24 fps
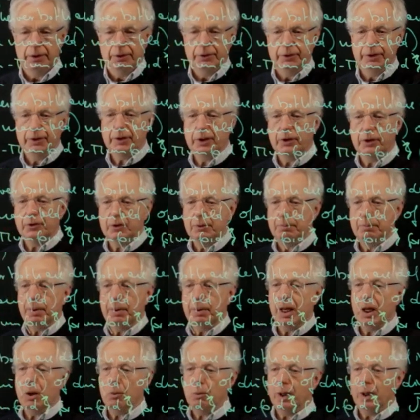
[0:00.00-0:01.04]
these are the
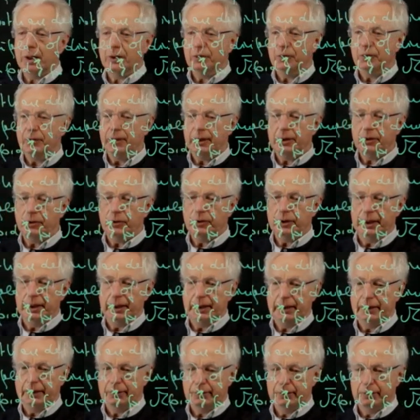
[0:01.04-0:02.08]
pairwise
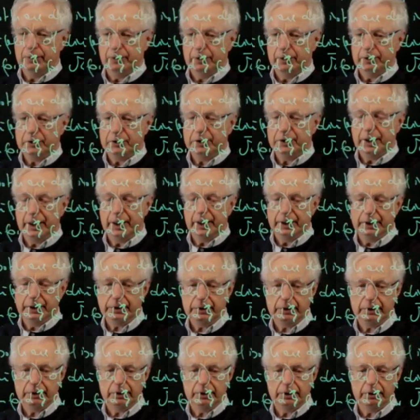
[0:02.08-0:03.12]
distinct, the
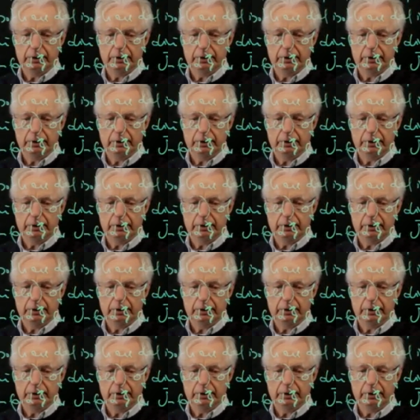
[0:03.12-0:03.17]
generic,